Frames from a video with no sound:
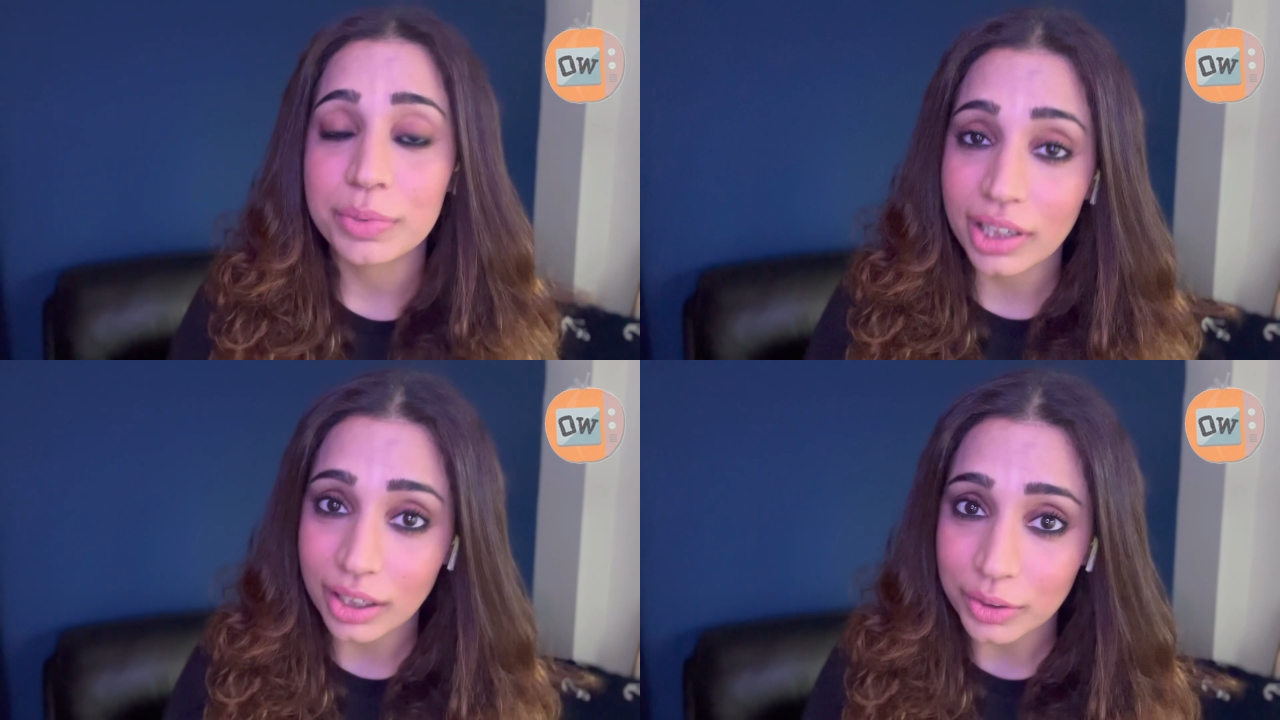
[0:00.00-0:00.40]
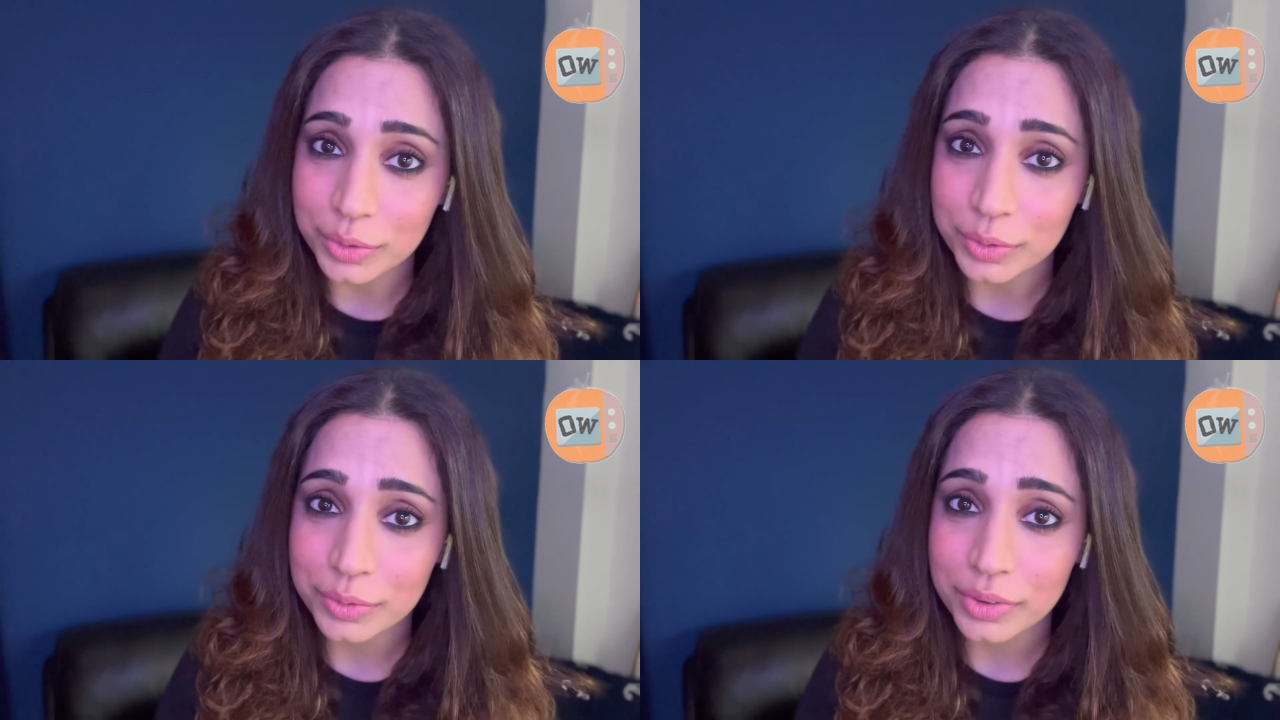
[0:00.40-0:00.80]
Pulao
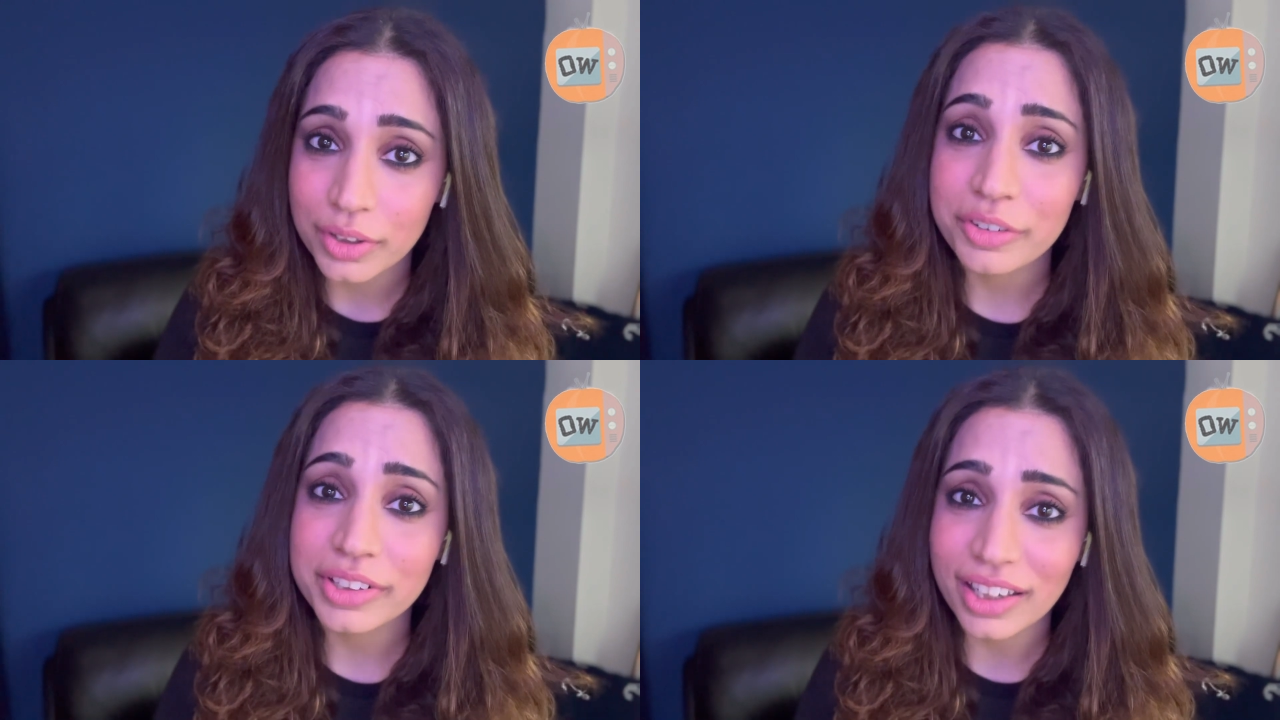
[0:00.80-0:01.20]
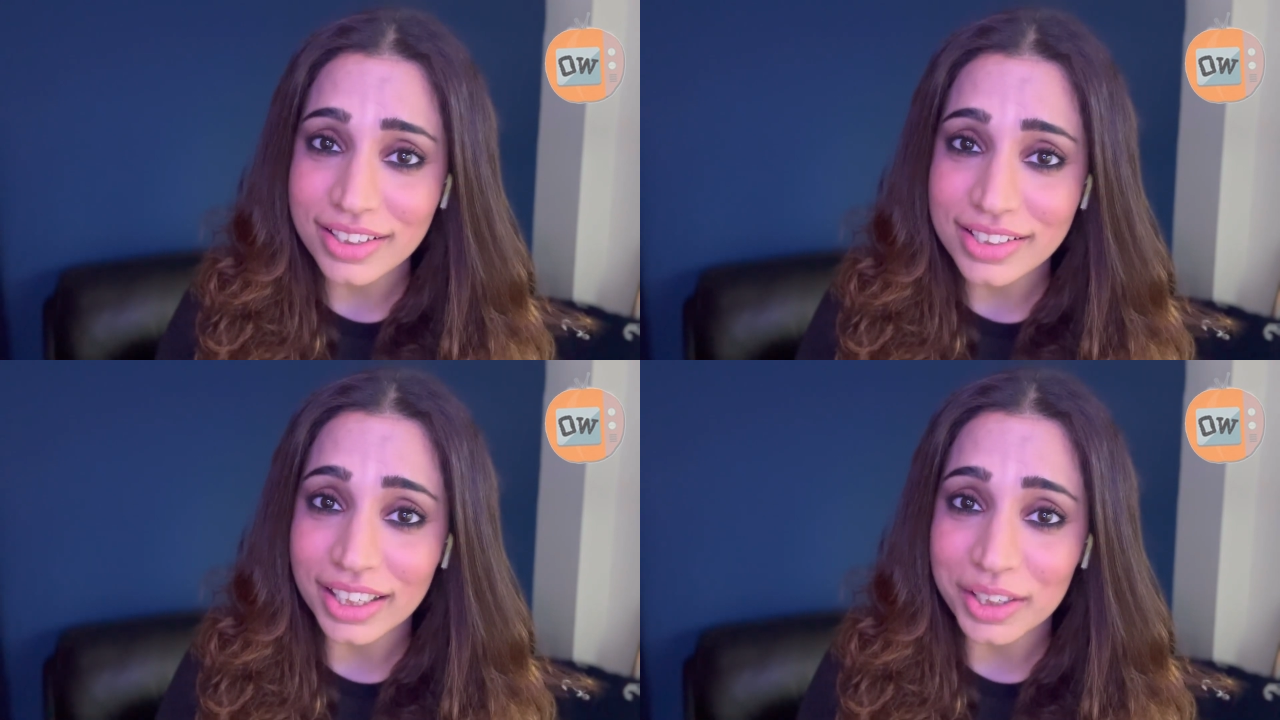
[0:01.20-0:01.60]
for the
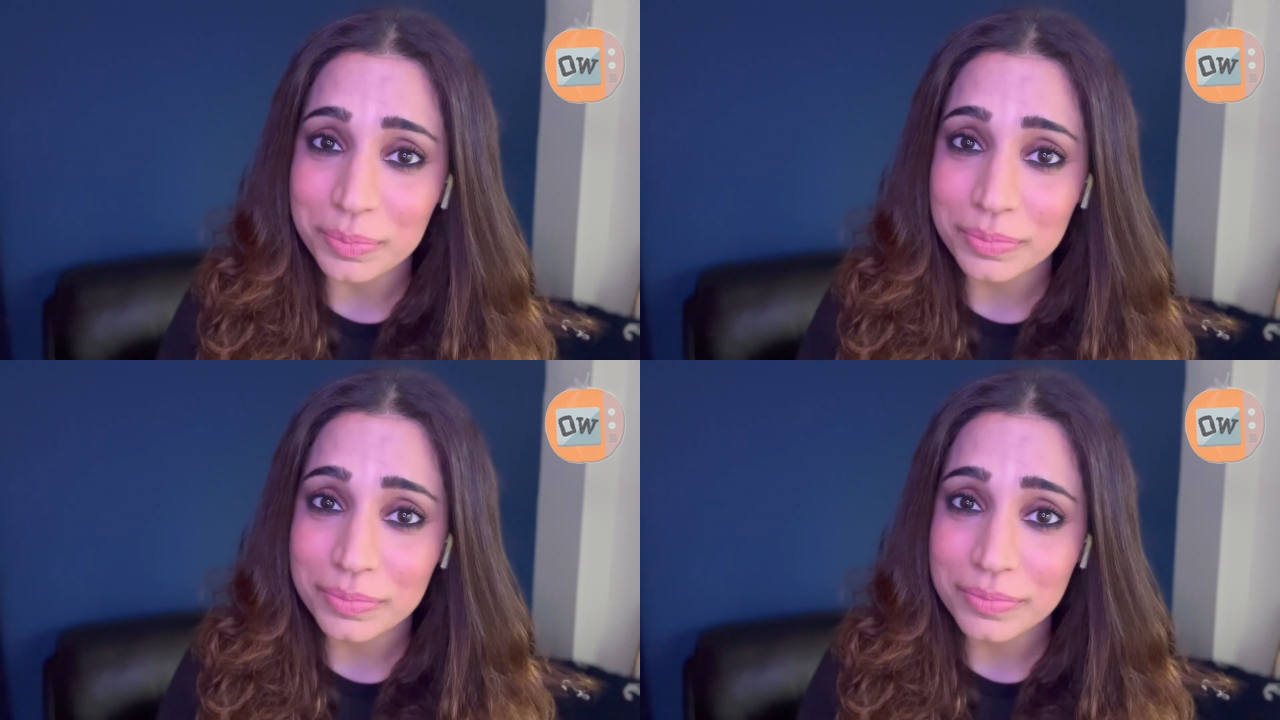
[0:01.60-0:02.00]
last time.